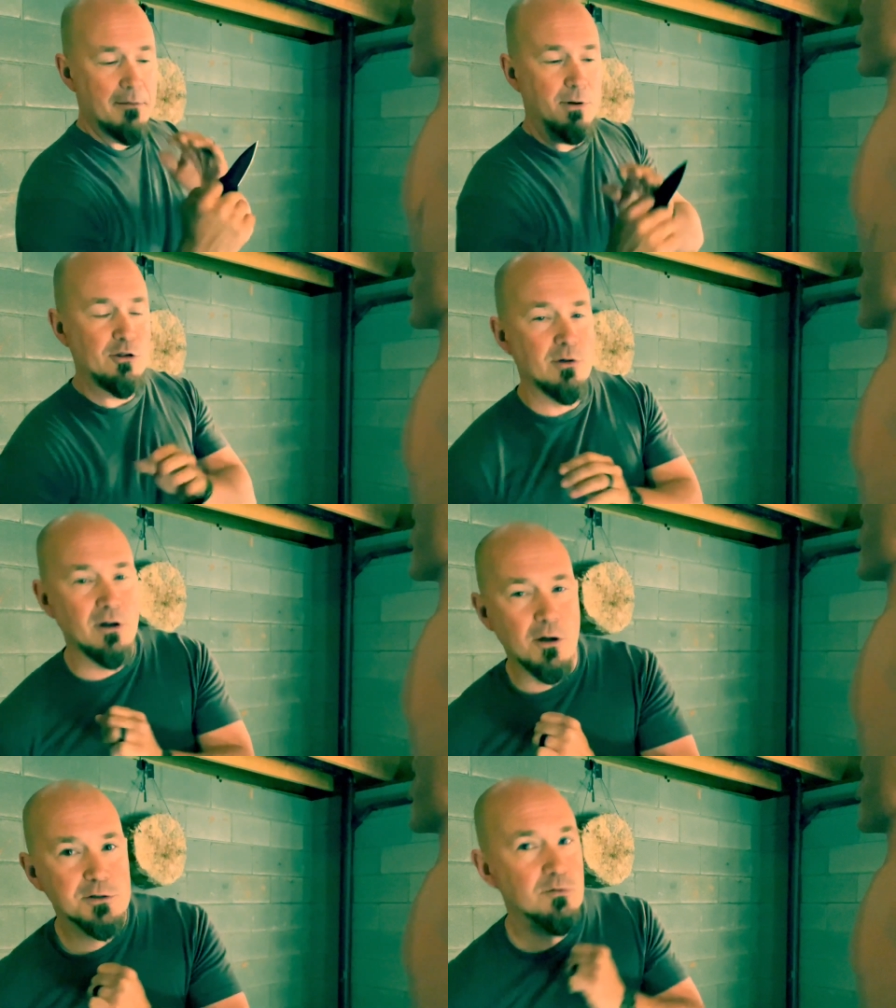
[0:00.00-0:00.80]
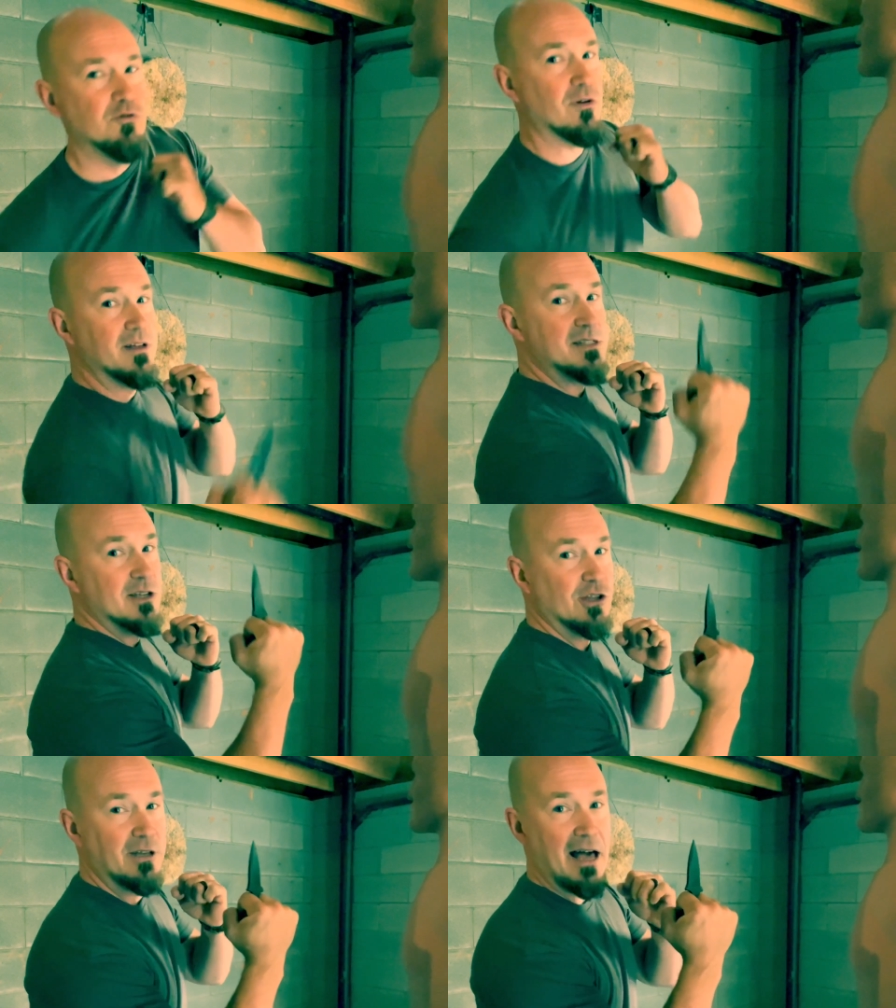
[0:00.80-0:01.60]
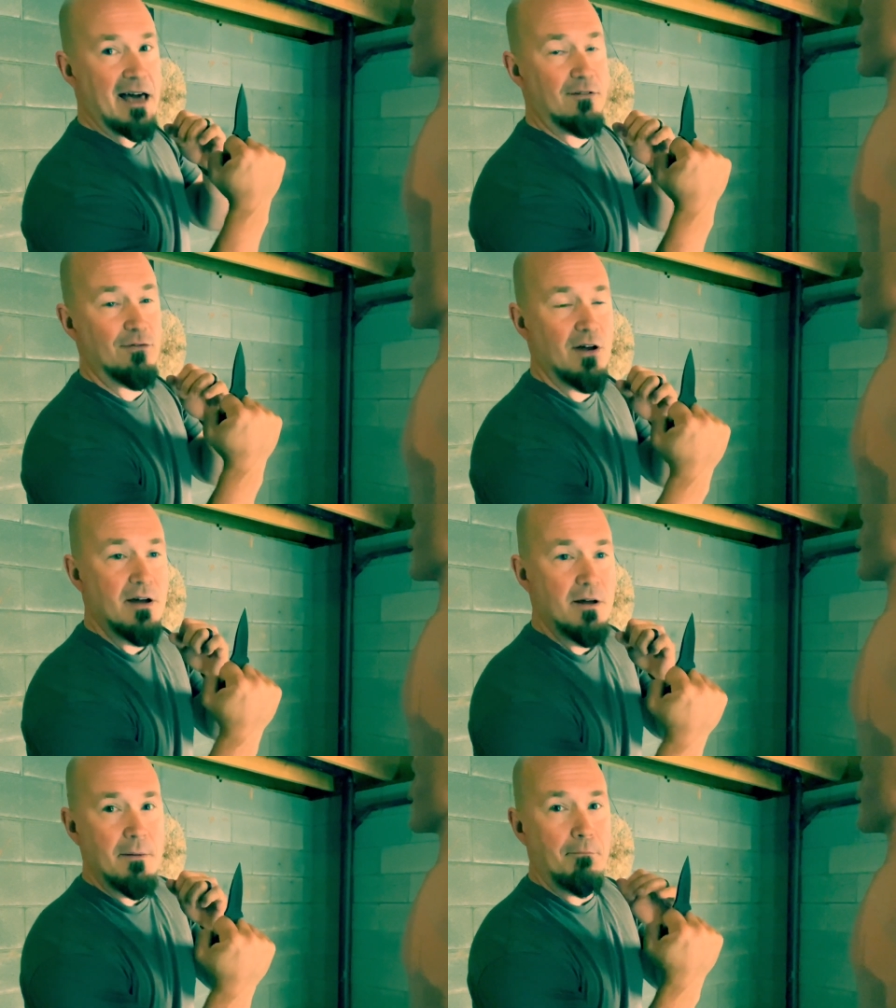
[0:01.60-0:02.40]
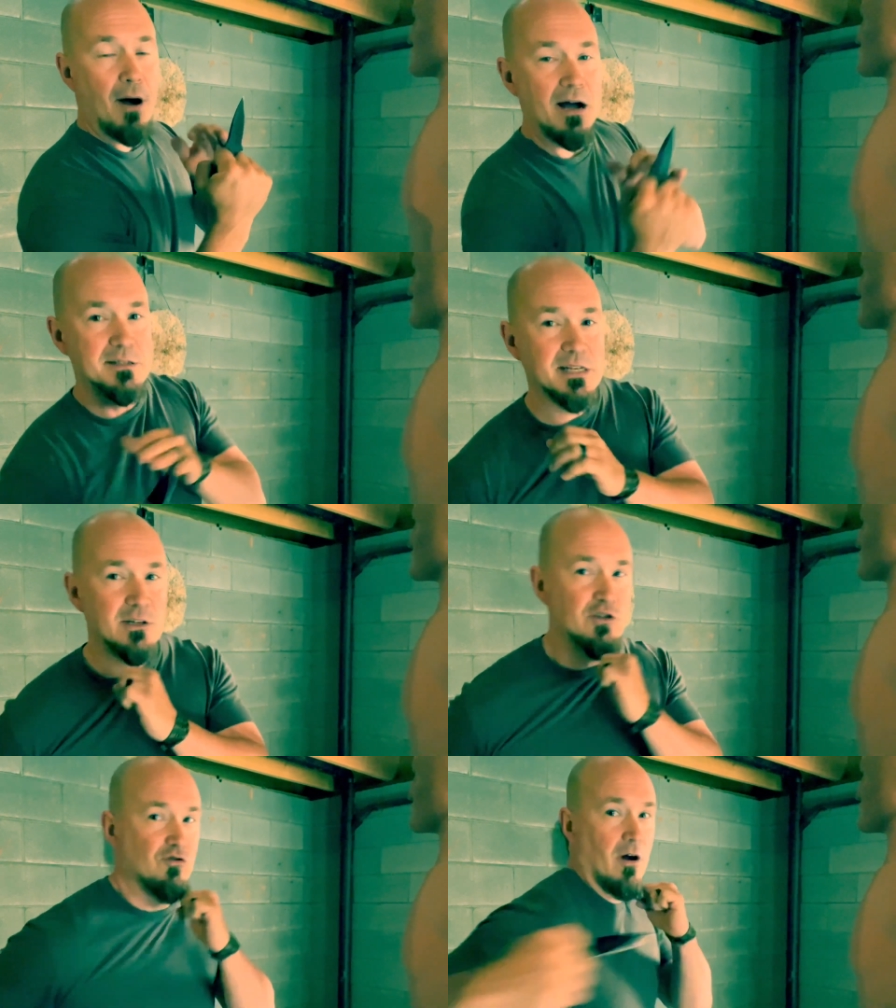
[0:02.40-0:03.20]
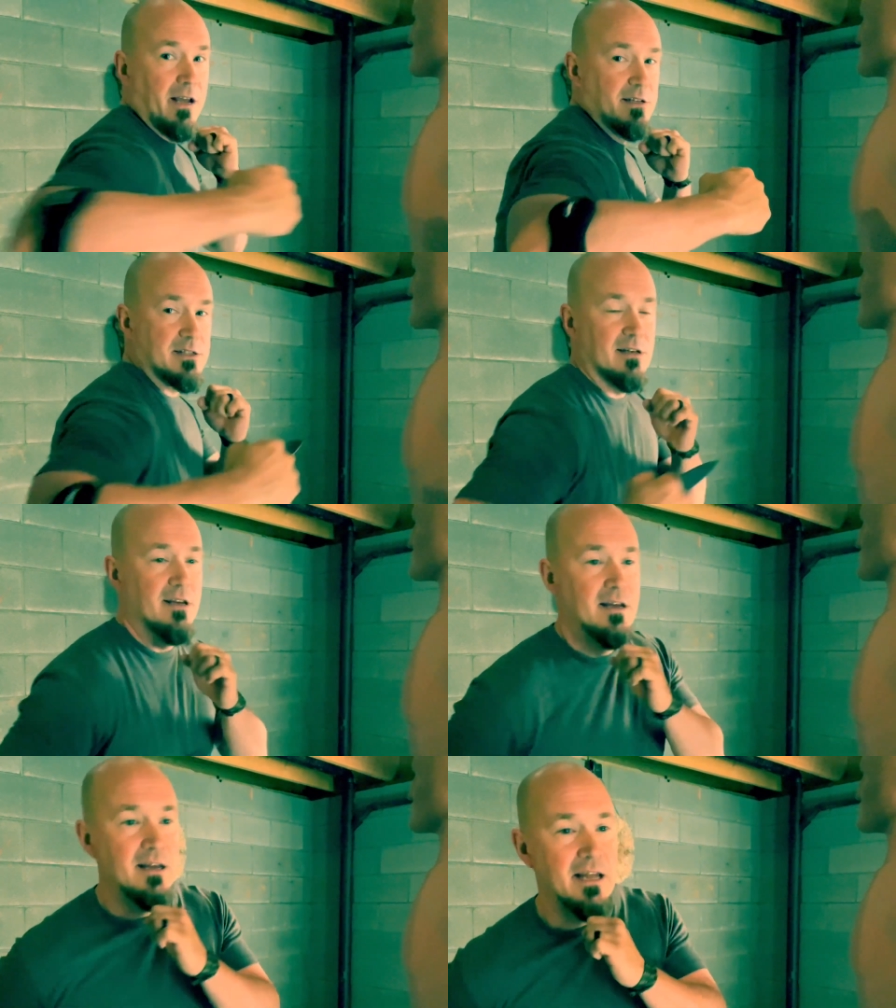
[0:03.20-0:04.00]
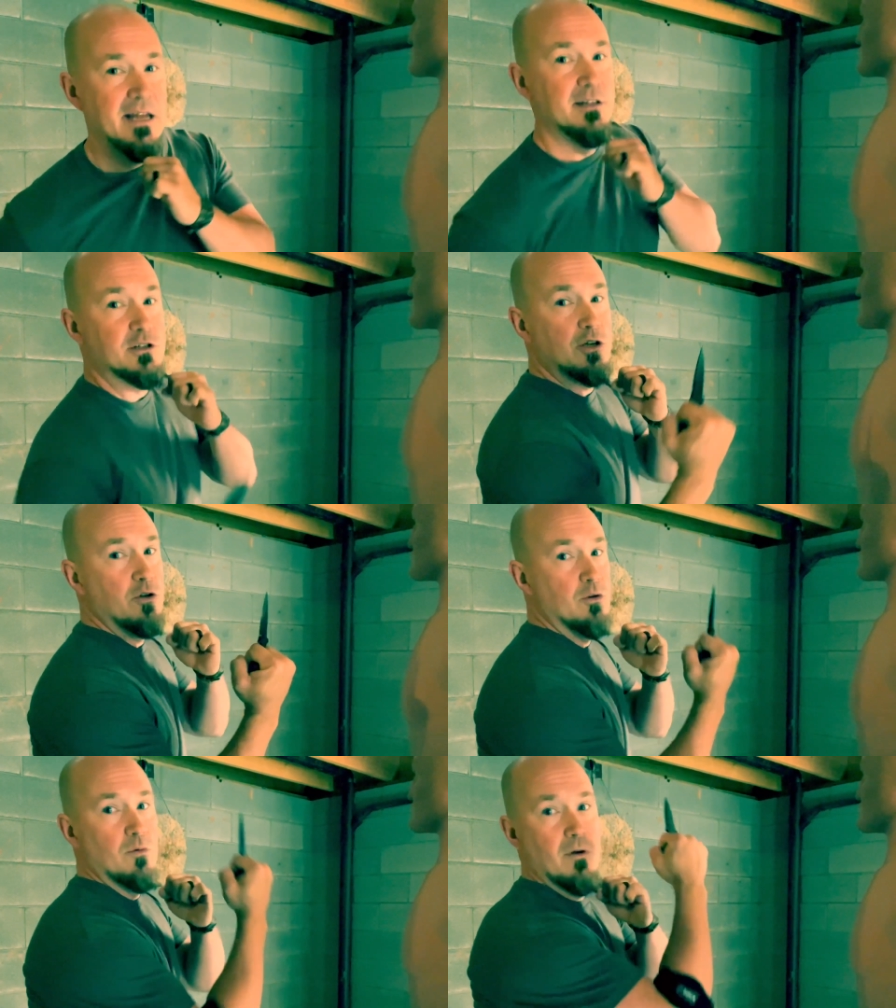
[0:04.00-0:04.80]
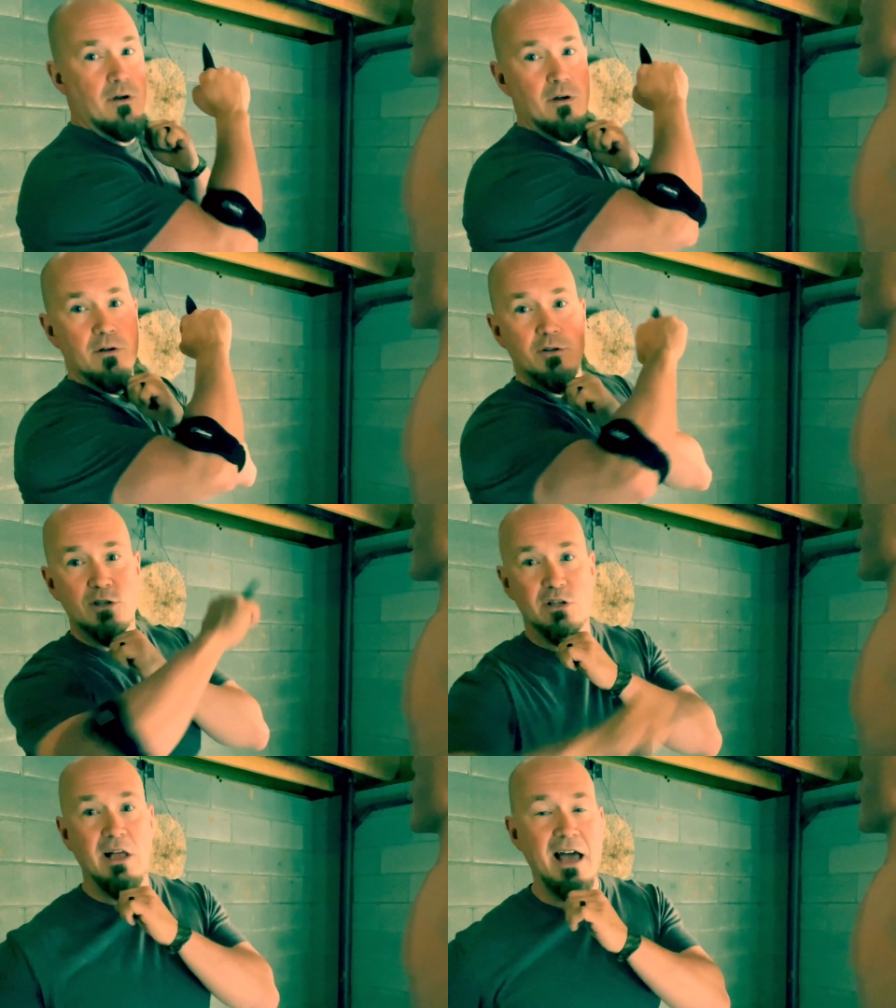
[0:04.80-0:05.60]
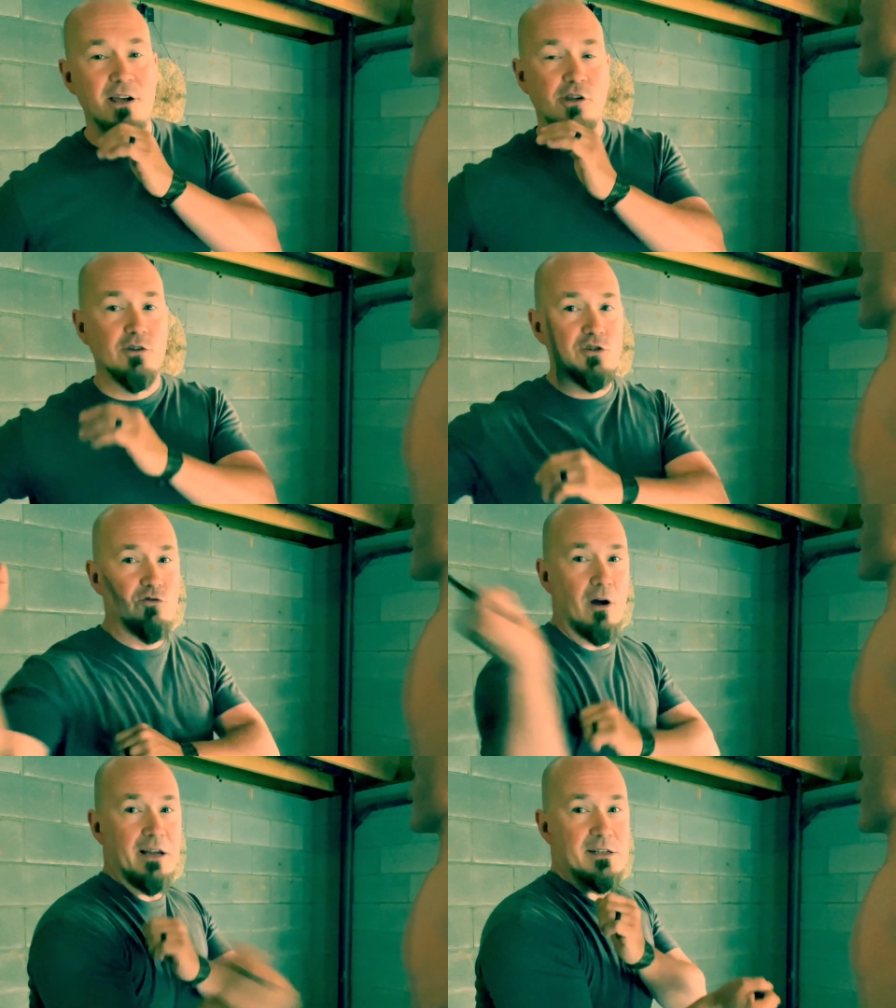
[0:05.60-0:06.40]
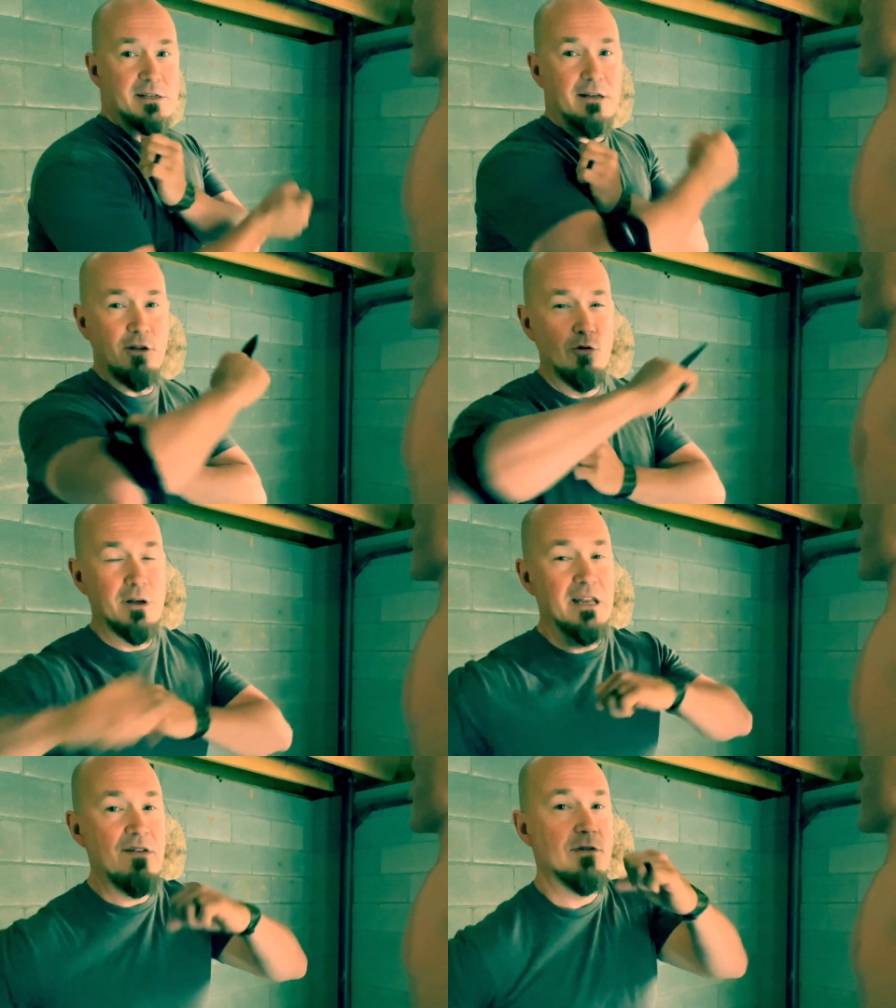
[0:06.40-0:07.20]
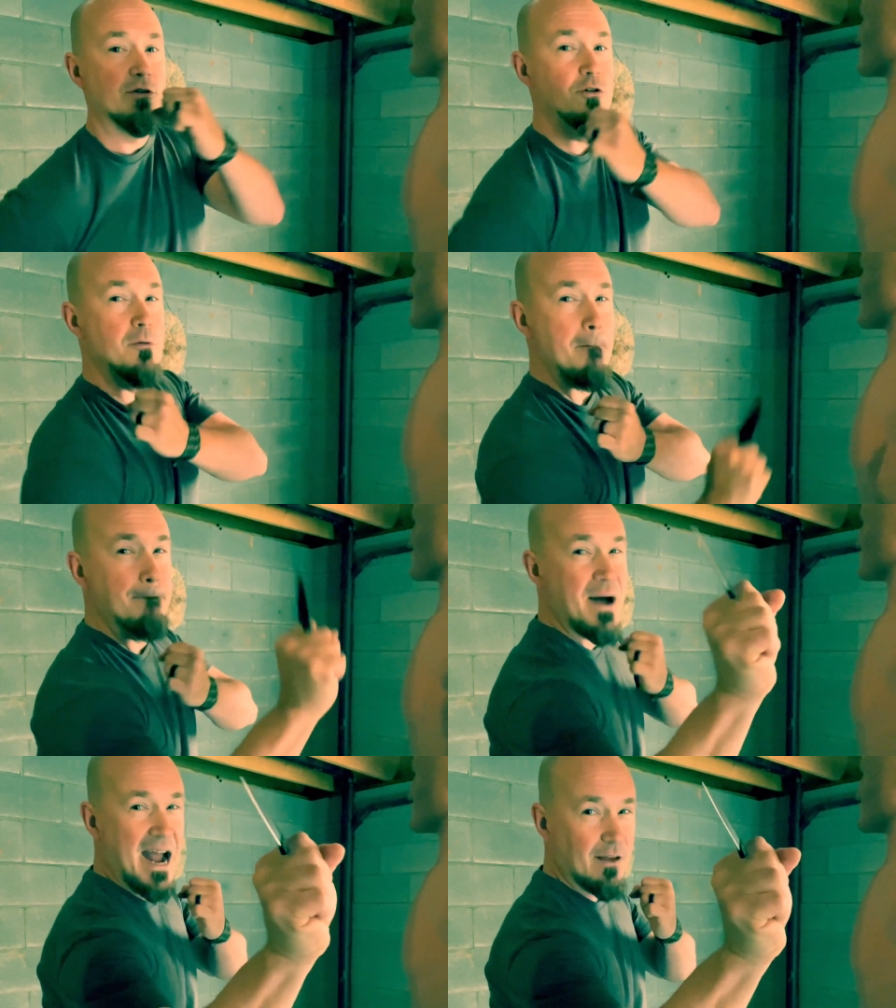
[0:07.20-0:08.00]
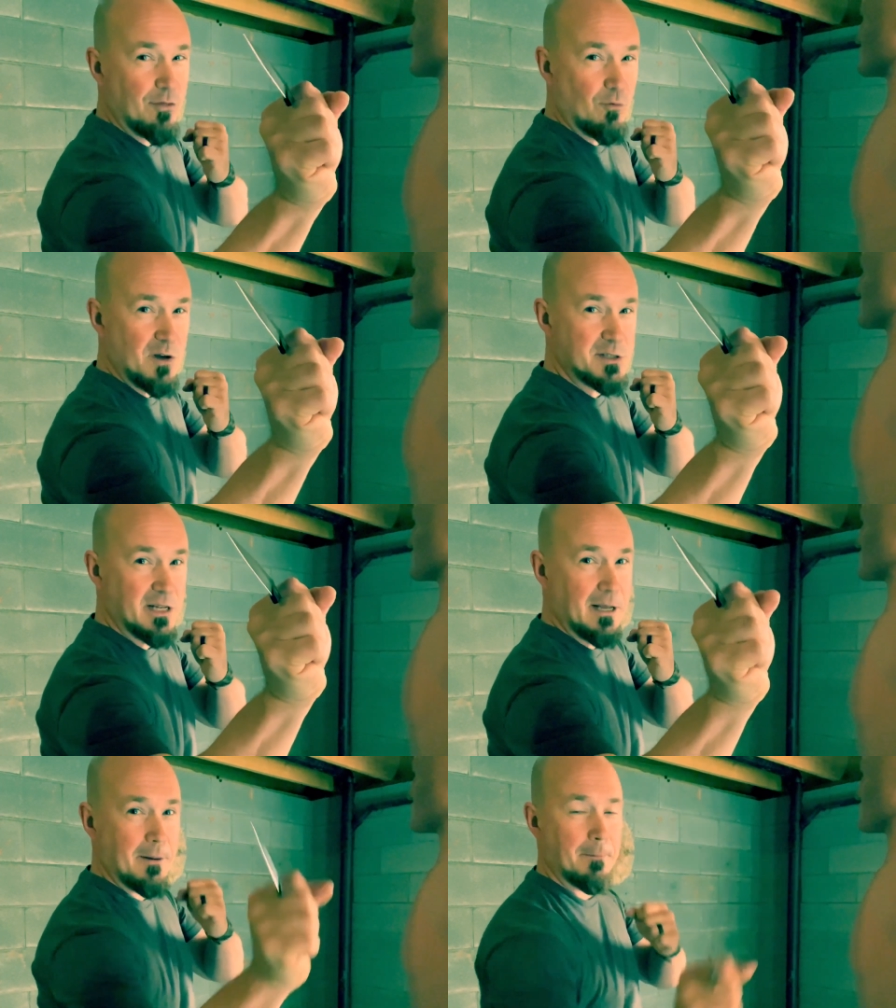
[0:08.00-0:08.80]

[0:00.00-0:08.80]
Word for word: but you can also transition out of boxing strikes into slash strikes. You can even do back thrusting.